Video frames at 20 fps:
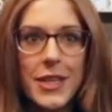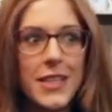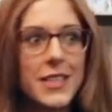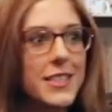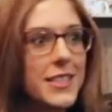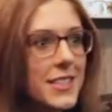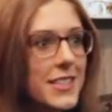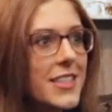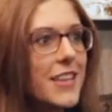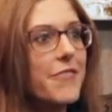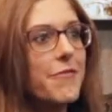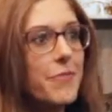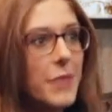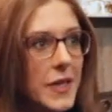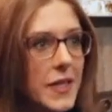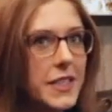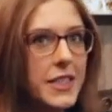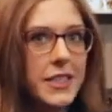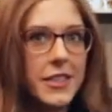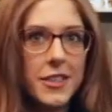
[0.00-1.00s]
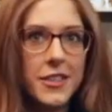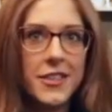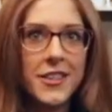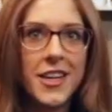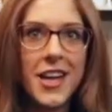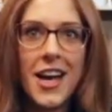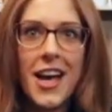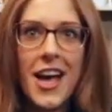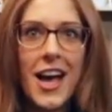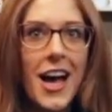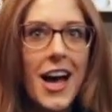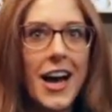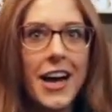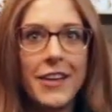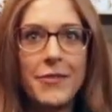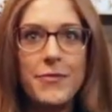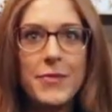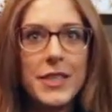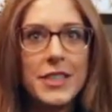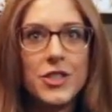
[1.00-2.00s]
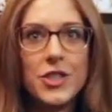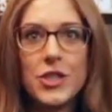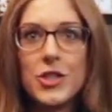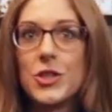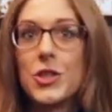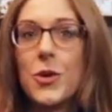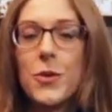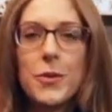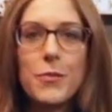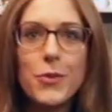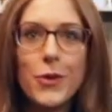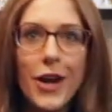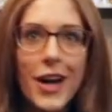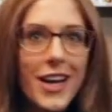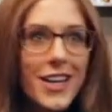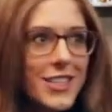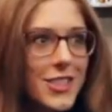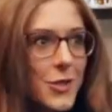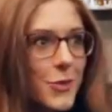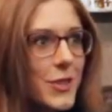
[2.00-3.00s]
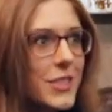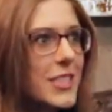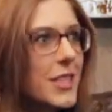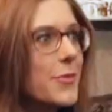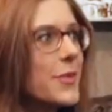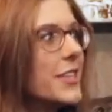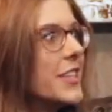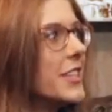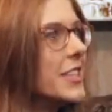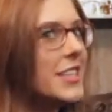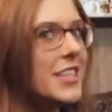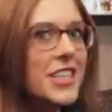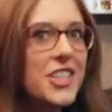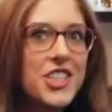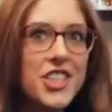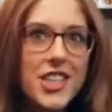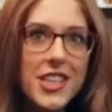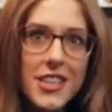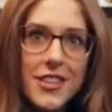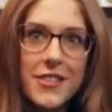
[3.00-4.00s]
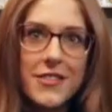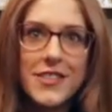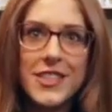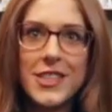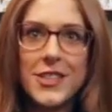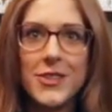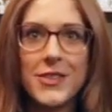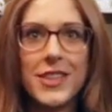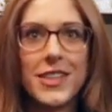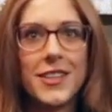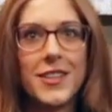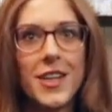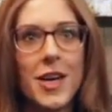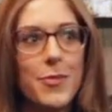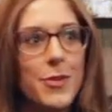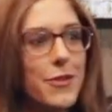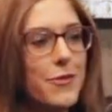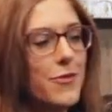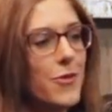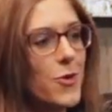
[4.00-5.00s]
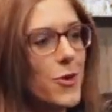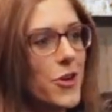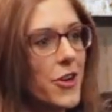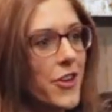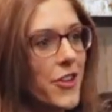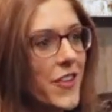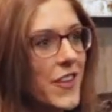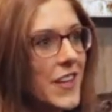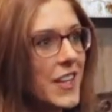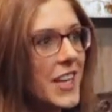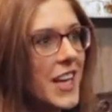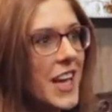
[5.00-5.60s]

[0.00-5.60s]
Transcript: Like, since I've been here, I've been just so impressed with some of the initiatives, that are coming forth,